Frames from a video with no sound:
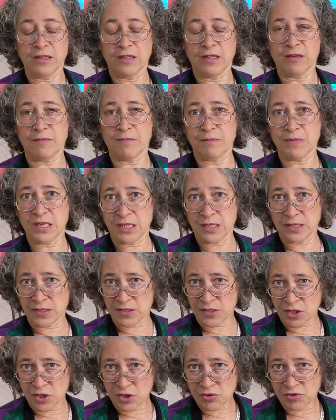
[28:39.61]
It
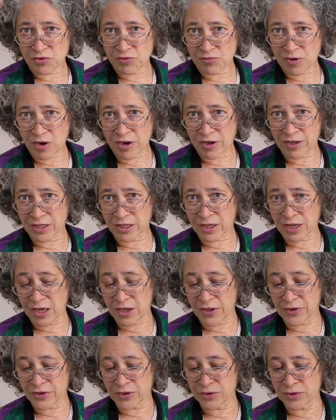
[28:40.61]
means drawing
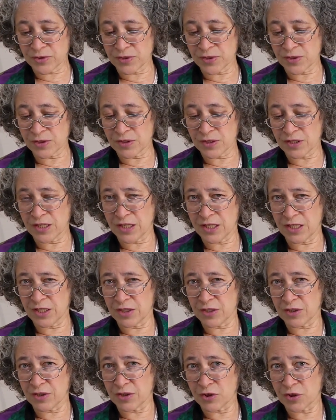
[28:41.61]
others
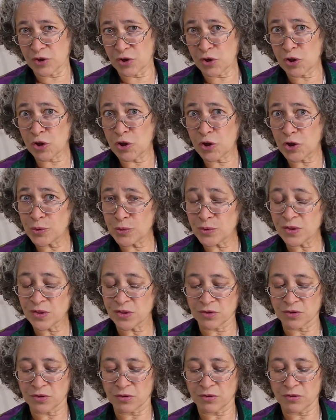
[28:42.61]
in
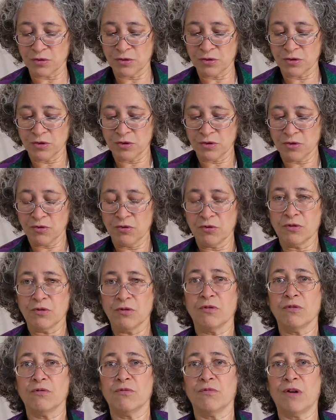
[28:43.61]
closer
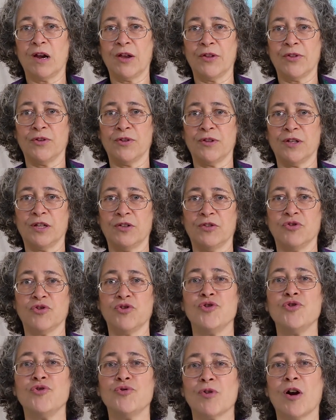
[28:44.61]
rather than
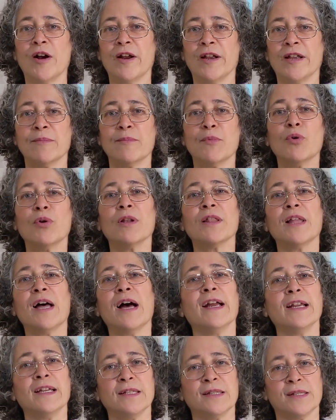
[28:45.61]
drawing more
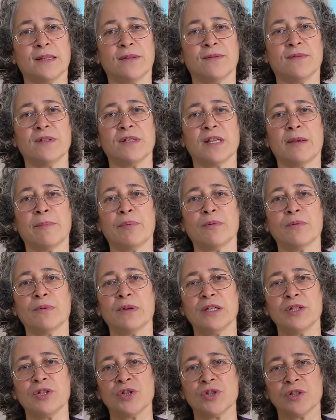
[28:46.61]
lines of
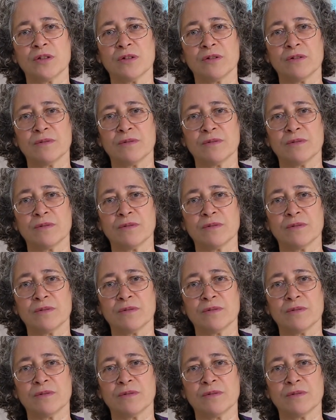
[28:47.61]
separation.